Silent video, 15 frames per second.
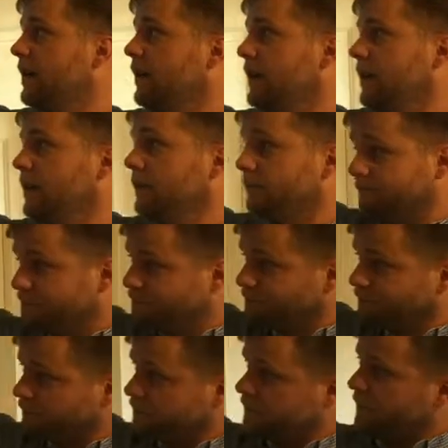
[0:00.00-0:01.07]
area
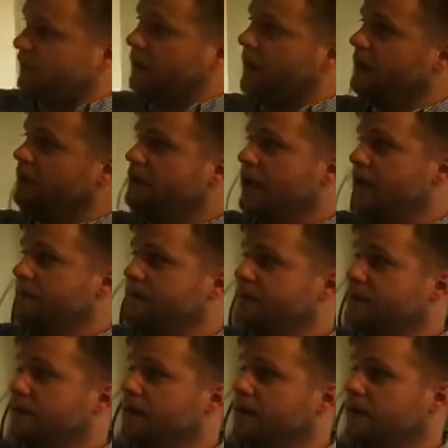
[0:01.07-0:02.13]

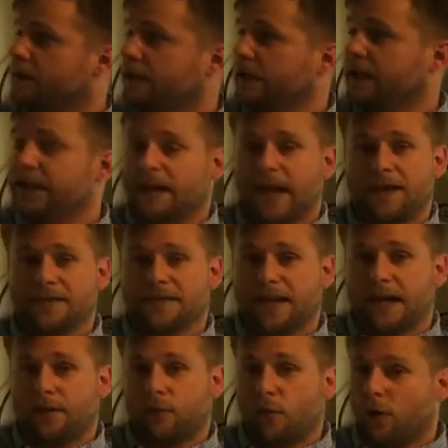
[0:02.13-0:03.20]
times the length
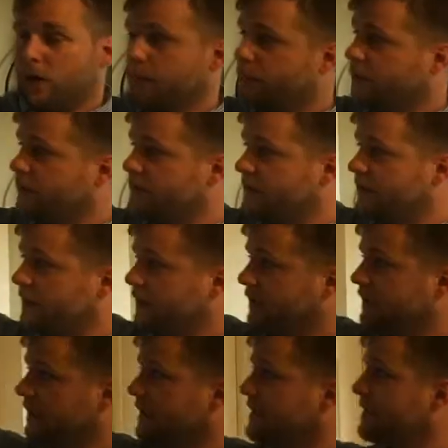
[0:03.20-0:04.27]
outside the water plus the
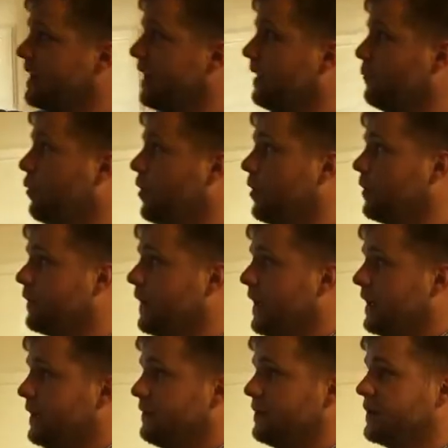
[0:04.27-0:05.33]
length inside the water.
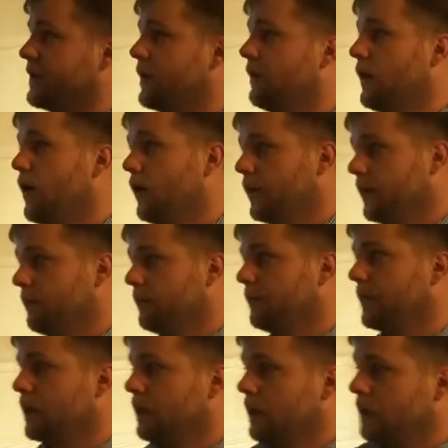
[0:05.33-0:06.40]
That gives us our volume.
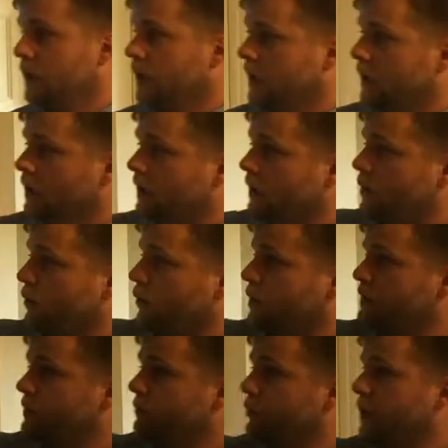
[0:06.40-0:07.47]

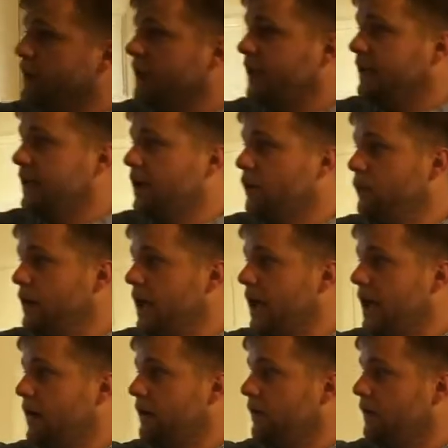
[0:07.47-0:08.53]
Once we break that down, we
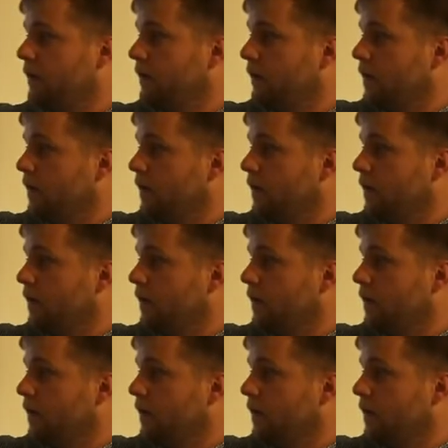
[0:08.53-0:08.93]
have